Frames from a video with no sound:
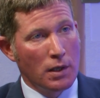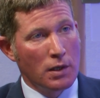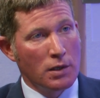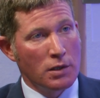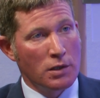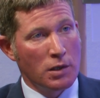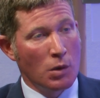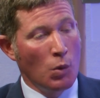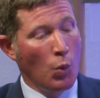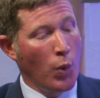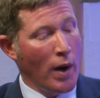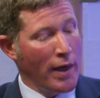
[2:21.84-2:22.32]

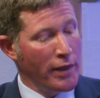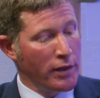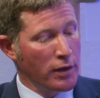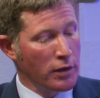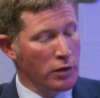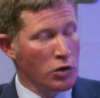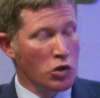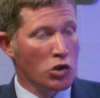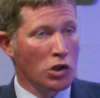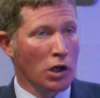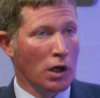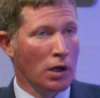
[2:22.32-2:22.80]
So whether
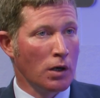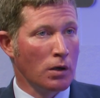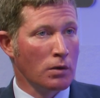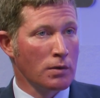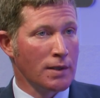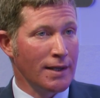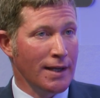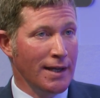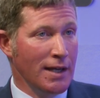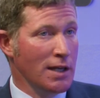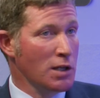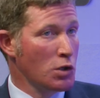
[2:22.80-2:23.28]
the
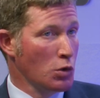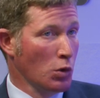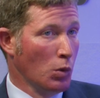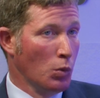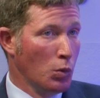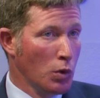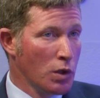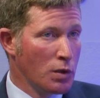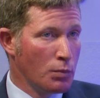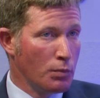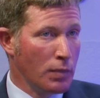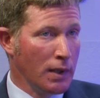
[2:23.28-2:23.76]
child is or
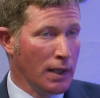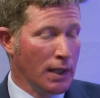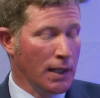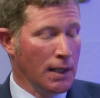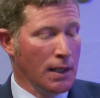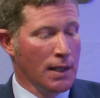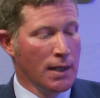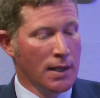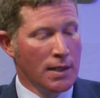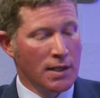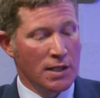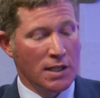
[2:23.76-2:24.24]
would
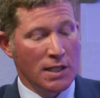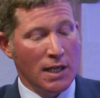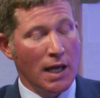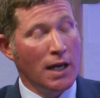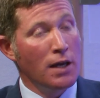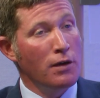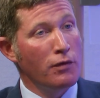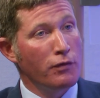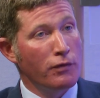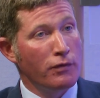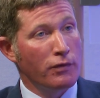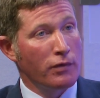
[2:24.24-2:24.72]
be
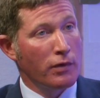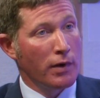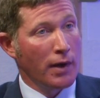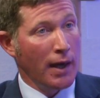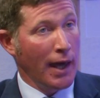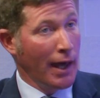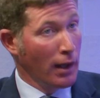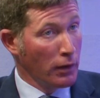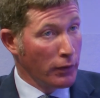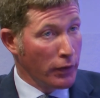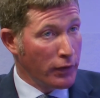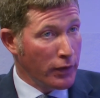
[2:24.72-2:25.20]
safe,
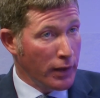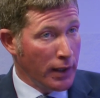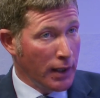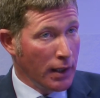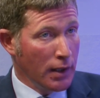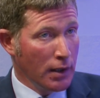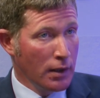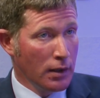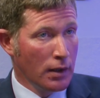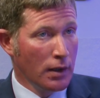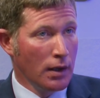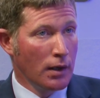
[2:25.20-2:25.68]

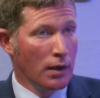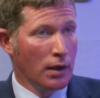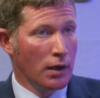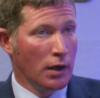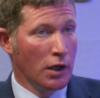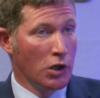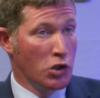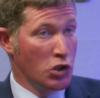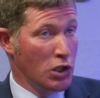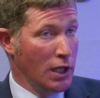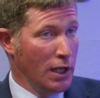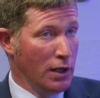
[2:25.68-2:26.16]
healthy,
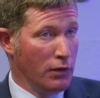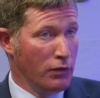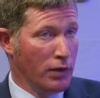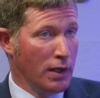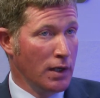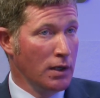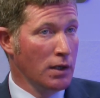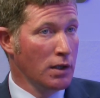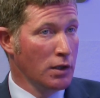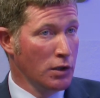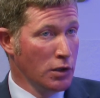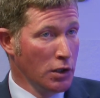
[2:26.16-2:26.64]

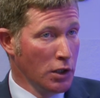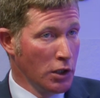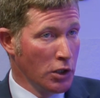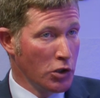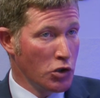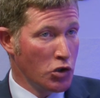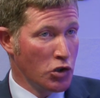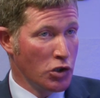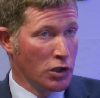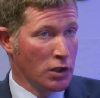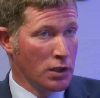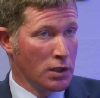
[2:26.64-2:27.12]
achieving,
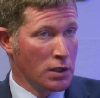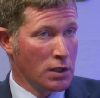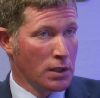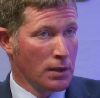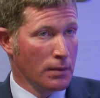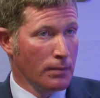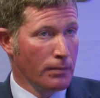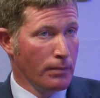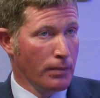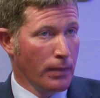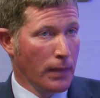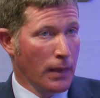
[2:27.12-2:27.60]
nurtured,
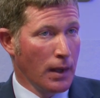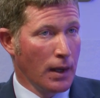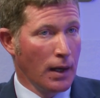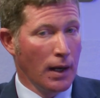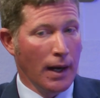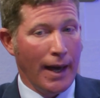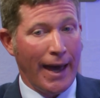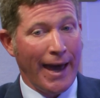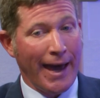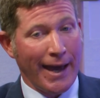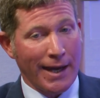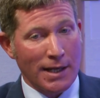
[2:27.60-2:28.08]

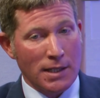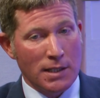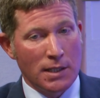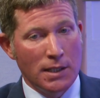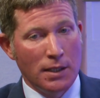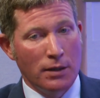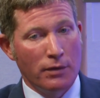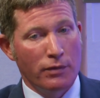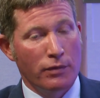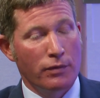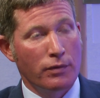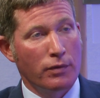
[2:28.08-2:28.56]

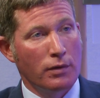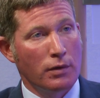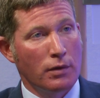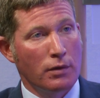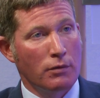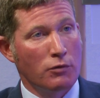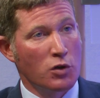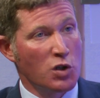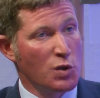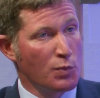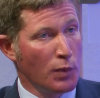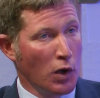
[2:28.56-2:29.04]
active,
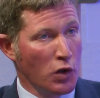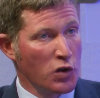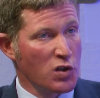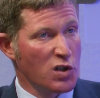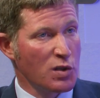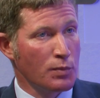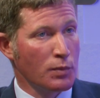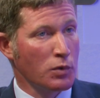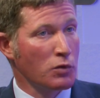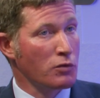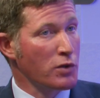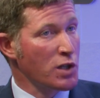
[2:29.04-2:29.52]

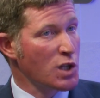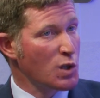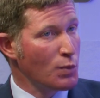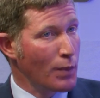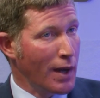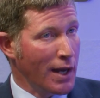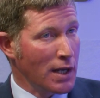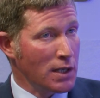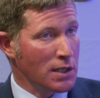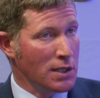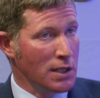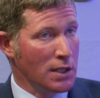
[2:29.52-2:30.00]
responsible,
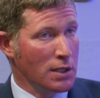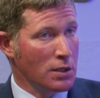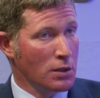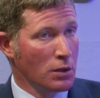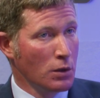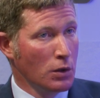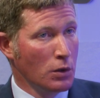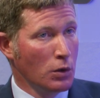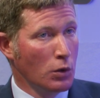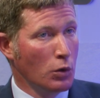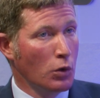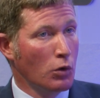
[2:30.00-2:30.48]
respected,
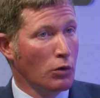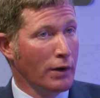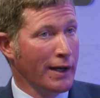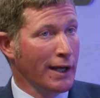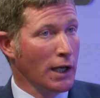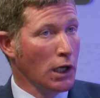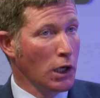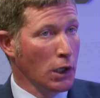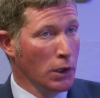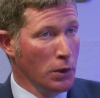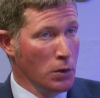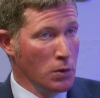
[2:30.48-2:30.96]
or
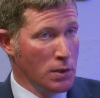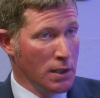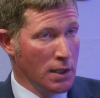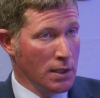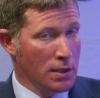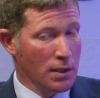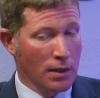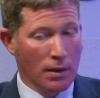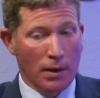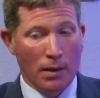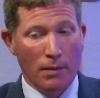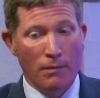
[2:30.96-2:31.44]

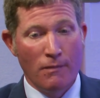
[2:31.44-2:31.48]
included.